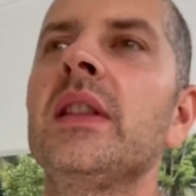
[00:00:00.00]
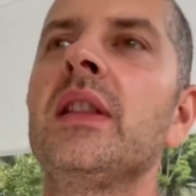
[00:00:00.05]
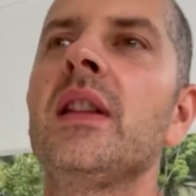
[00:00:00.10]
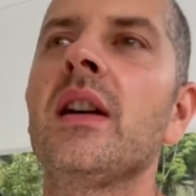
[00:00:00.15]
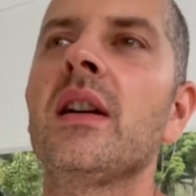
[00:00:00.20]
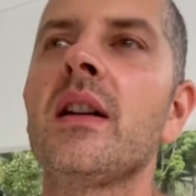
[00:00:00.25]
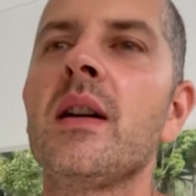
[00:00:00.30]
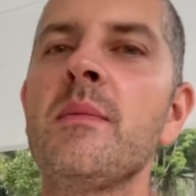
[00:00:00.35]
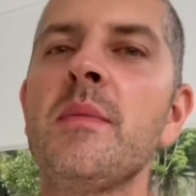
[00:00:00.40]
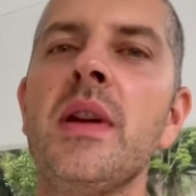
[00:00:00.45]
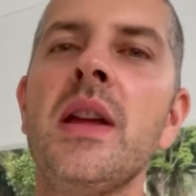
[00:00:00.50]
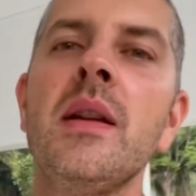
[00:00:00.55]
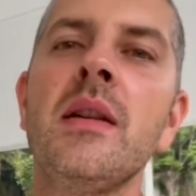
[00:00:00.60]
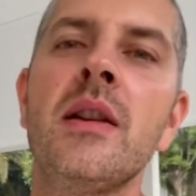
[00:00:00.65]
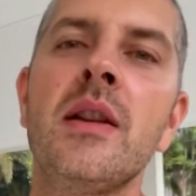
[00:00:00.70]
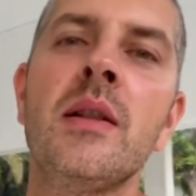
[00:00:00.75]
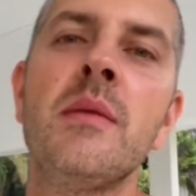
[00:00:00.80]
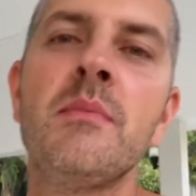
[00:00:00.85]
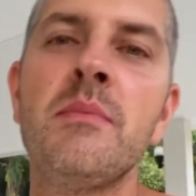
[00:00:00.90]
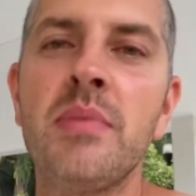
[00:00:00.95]
like I'm
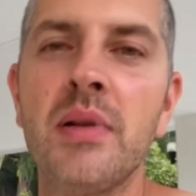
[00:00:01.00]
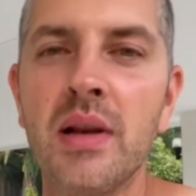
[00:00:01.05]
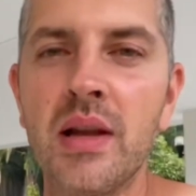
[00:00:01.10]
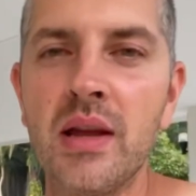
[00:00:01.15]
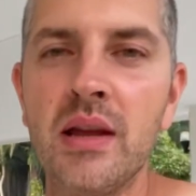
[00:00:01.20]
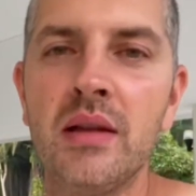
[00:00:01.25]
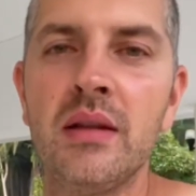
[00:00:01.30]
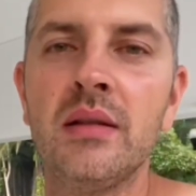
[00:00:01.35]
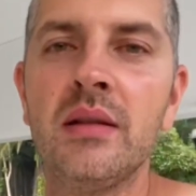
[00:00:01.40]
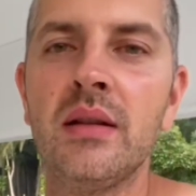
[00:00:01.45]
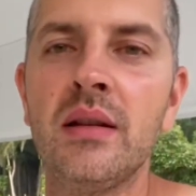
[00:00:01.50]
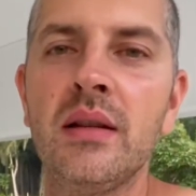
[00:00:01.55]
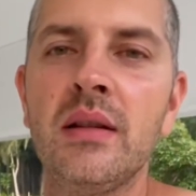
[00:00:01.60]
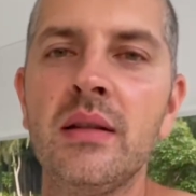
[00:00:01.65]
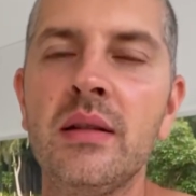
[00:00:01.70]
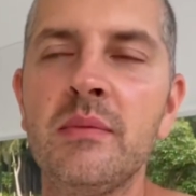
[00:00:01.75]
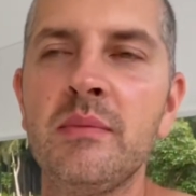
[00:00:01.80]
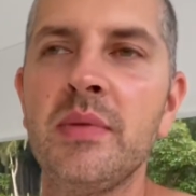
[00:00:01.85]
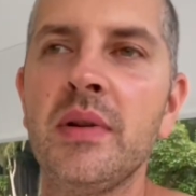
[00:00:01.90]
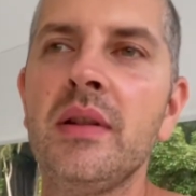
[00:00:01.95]
incomplete a
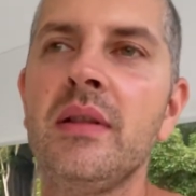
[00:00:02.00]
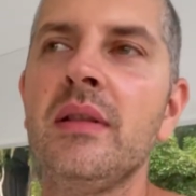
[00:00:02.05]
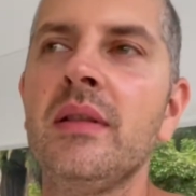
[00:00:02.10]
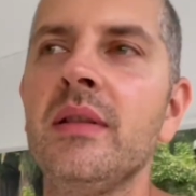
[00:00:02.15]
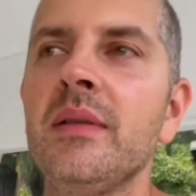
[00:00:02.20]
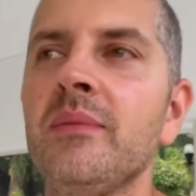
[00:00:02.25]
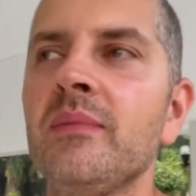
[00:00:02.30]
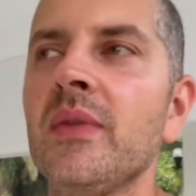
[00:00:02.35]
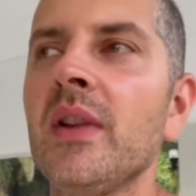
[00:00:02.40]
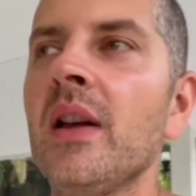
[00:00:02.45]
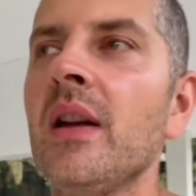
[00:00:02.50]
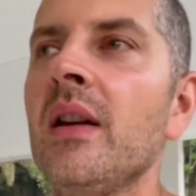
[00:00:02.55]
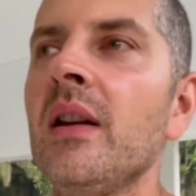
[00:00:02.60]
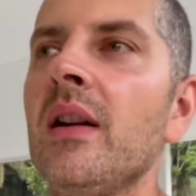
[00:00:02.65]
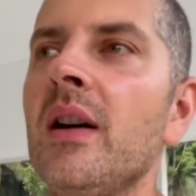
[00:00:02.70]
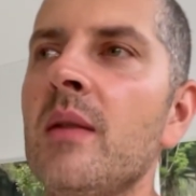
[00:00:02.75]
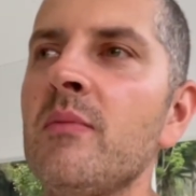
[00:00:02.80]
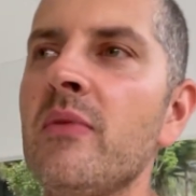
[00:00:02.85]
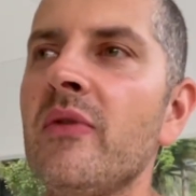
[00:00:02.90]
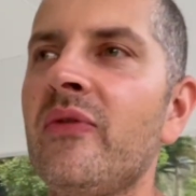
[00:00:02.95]
little bit, you know.
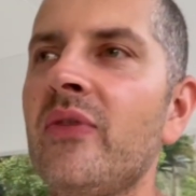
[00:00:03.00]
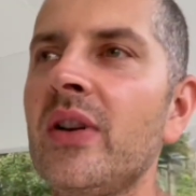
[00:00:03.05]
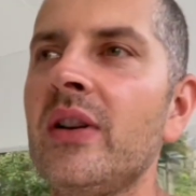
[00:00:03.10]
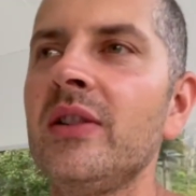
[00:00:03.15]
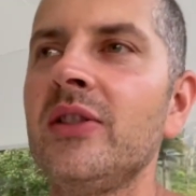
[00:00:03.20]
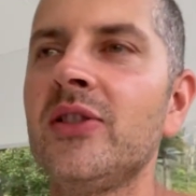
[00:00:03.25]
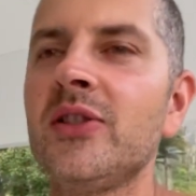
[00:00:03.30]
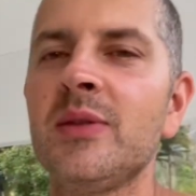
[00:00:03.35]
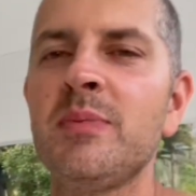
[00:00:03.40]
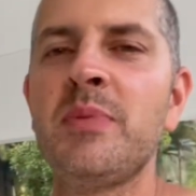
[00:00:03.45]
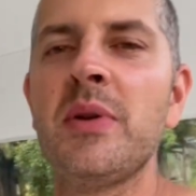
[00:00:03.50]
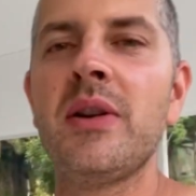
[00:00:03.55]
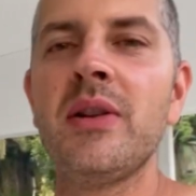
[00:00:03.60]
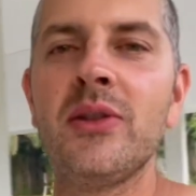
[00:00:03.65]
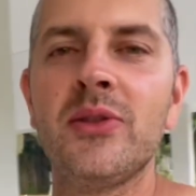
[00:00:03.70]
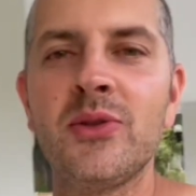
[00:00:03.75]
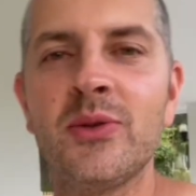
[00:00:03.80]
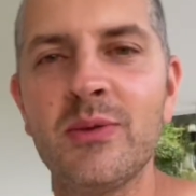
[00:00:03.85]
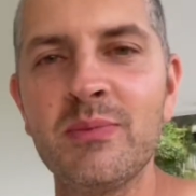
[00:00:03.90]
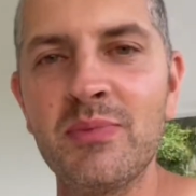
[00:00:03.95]
I'm a very
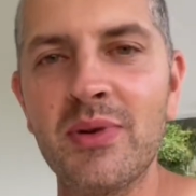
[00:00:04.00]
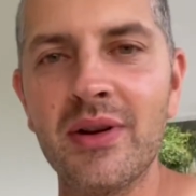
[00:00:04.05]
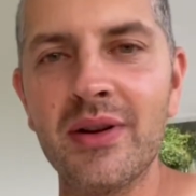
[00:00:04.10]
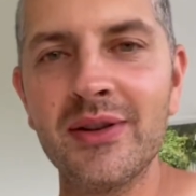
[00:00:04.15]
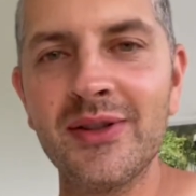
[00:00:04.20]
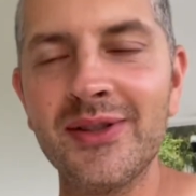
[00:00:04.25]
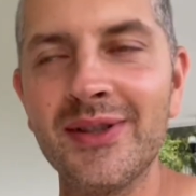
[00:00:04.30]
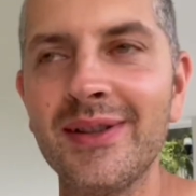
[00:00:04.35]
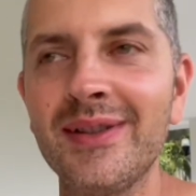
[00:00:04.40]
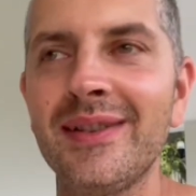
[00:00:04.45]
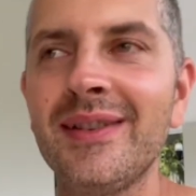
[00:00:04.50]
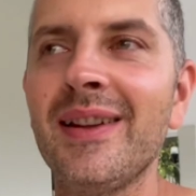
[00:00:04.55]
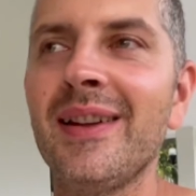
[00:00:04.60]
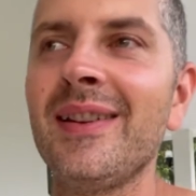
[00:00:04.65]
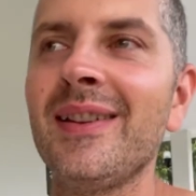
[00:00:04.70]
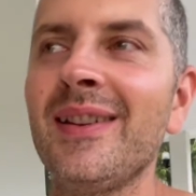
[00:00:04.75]
spiritual person, and